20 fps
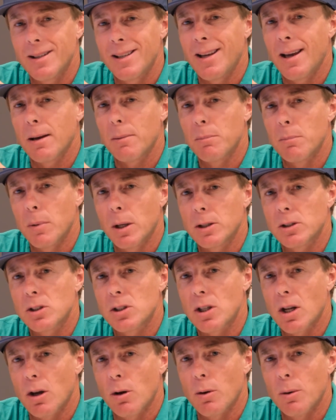yet much
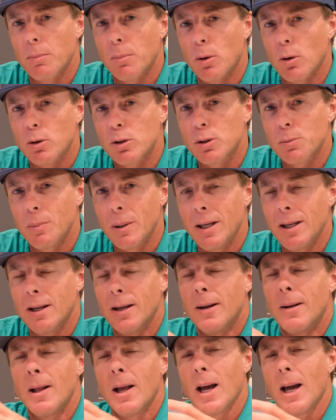slower ball speed.